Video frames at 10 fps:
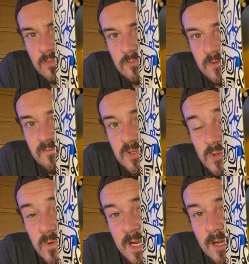with really
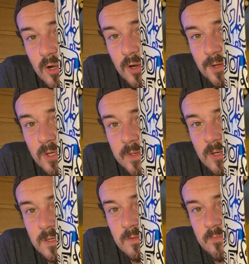cool kind of art going
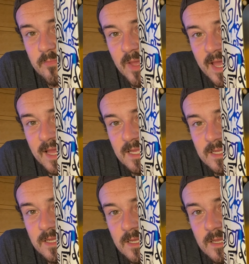on in the back.
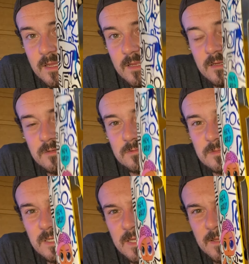
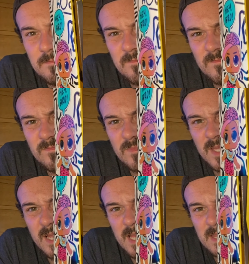Alright,
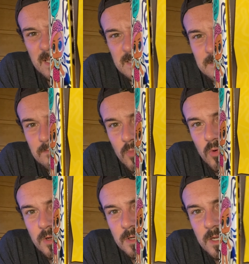and then some
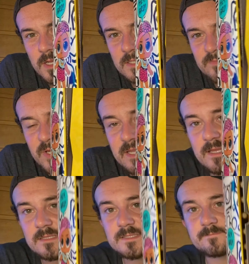more spray
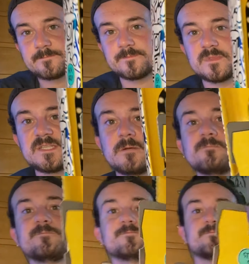cans. So,
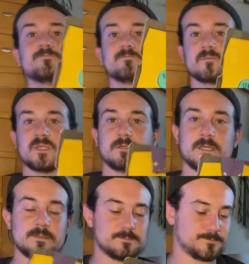
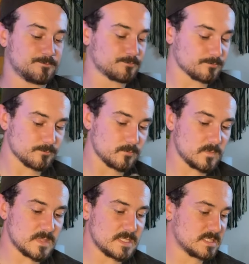alright,
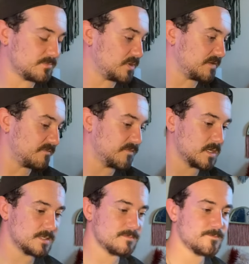it's pretty
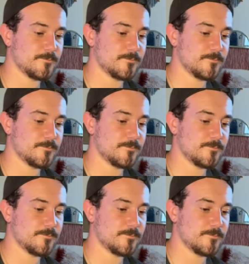fun.